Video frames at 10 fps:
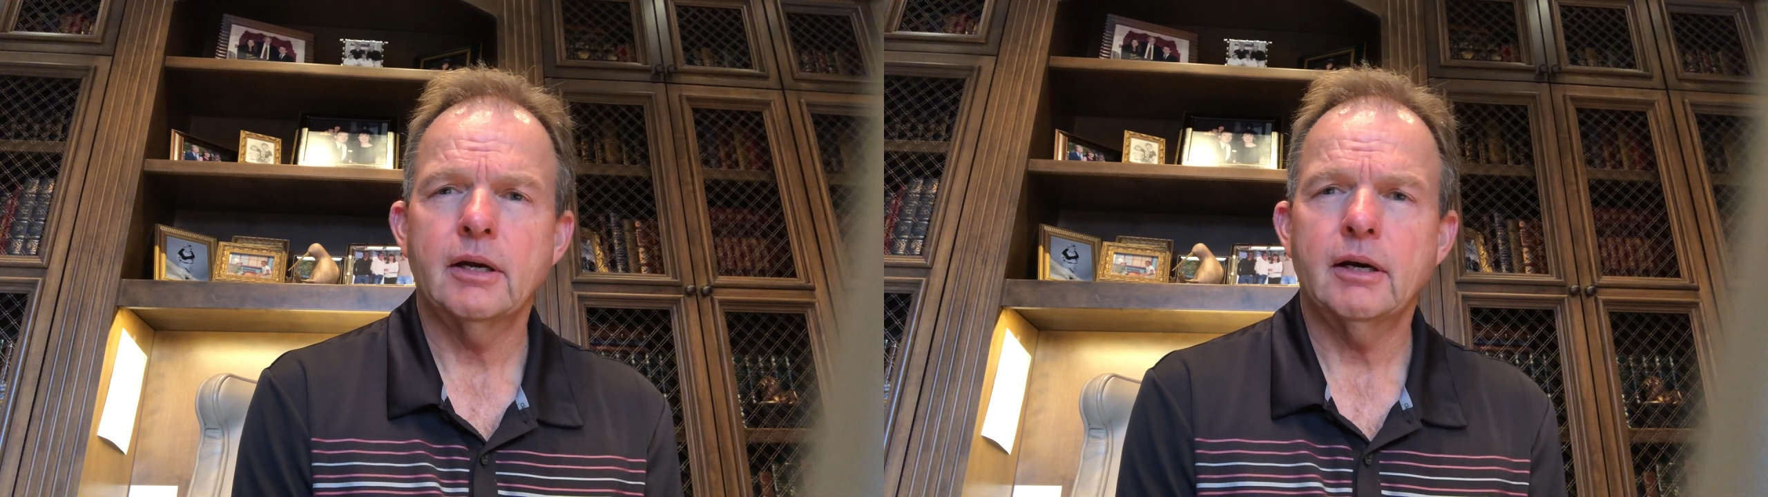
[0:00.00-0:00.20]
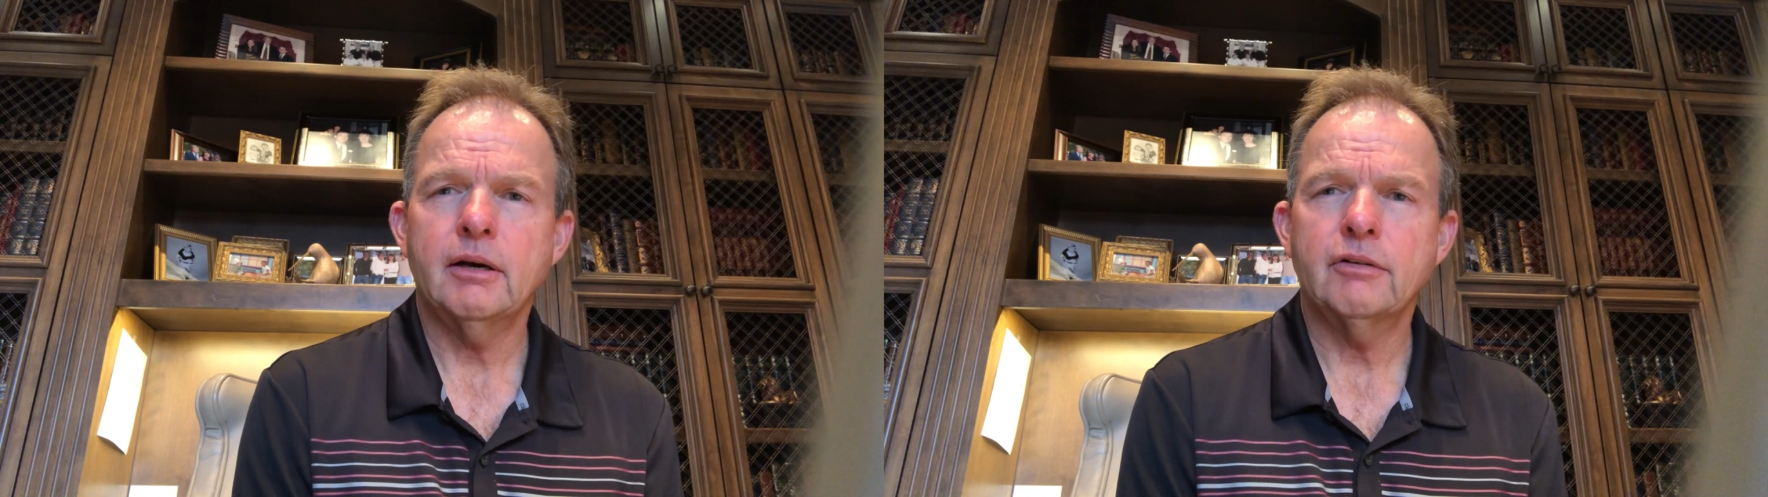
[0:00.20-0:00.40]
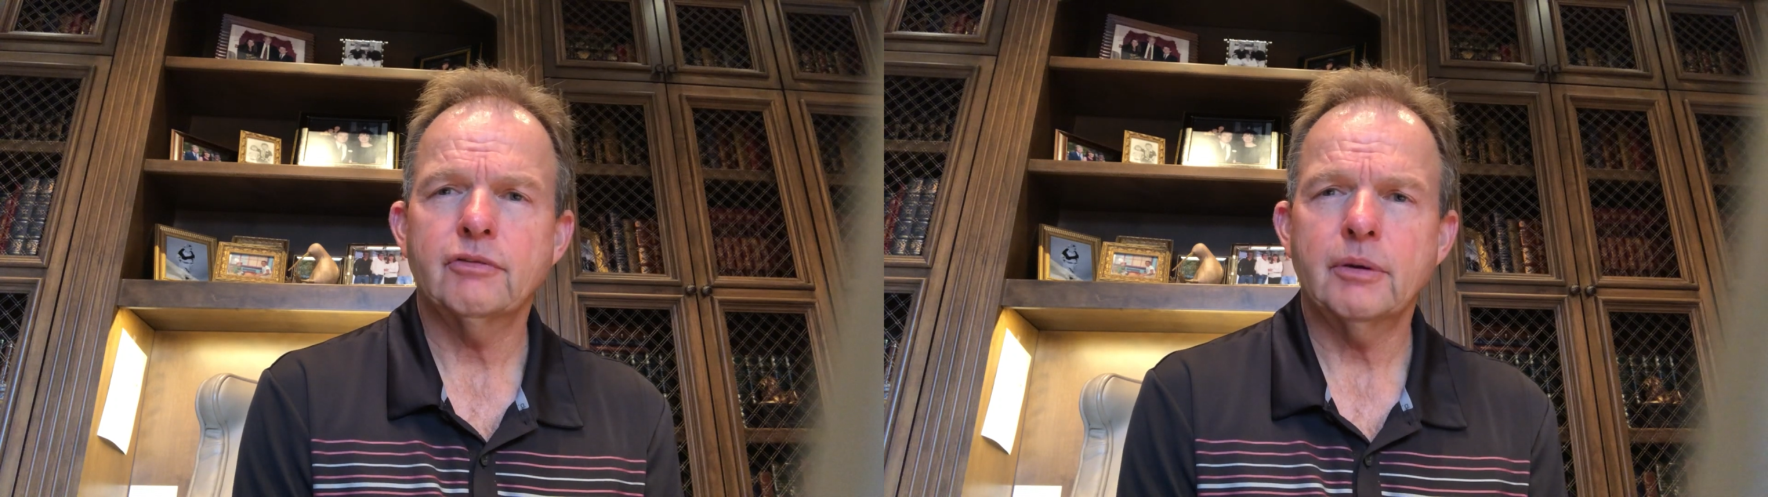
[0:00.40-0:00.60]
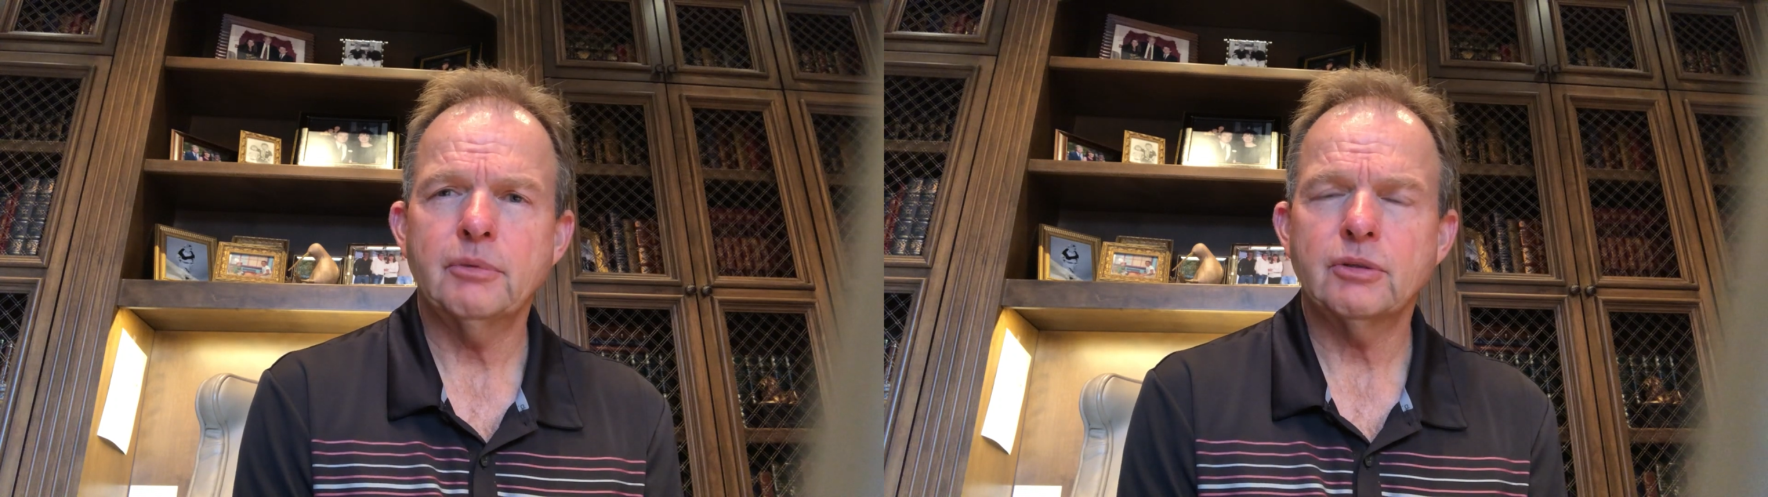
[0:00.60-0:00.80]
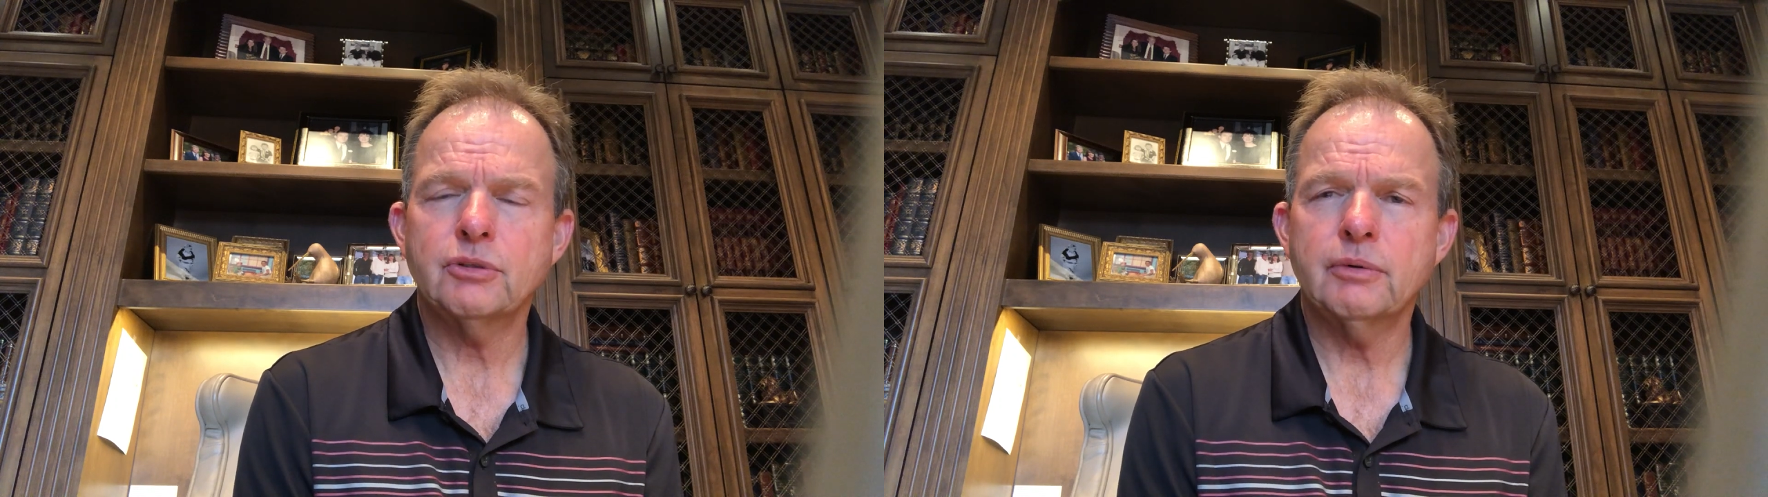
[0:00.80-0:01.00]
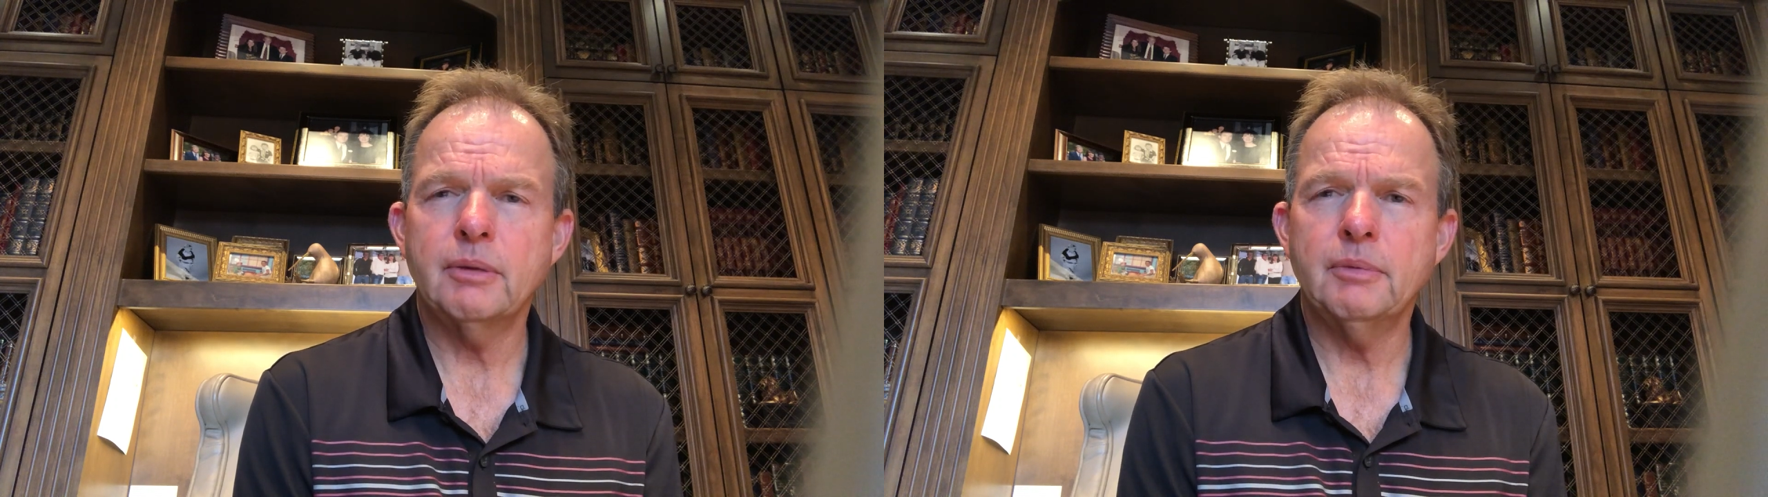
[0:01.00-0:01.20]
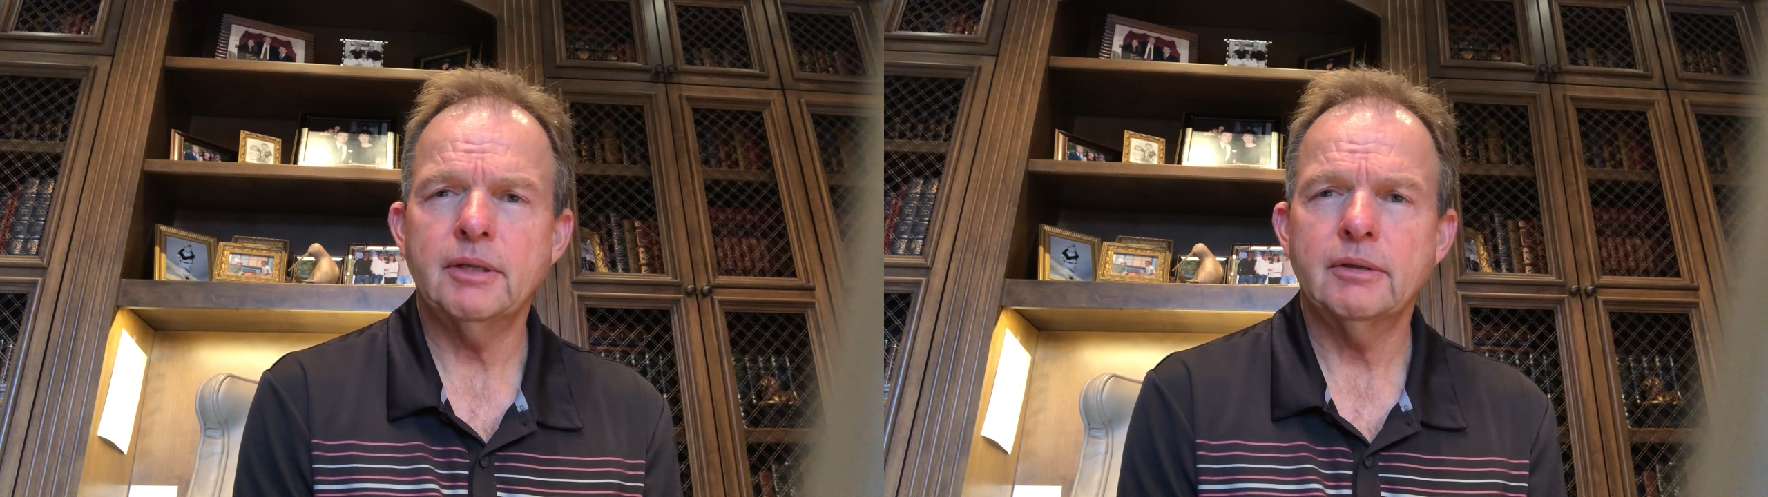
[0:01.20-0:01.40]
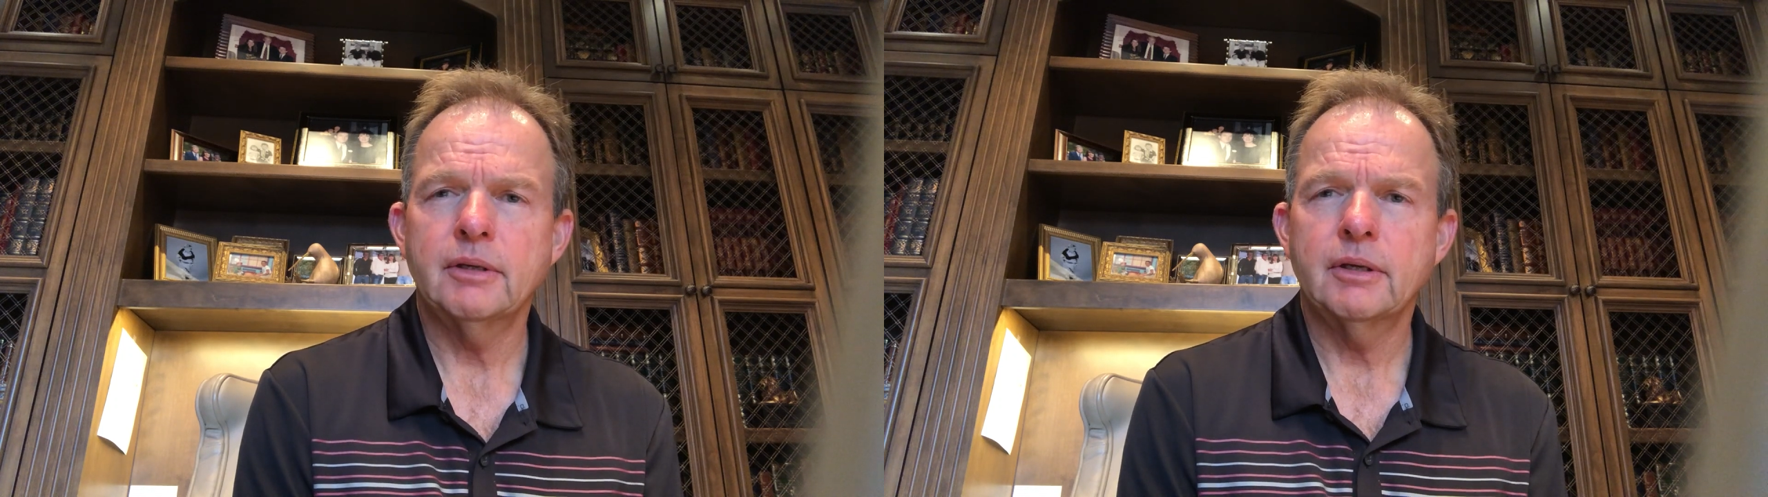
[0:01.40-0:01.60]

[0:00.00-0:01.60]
uh, from your treatment,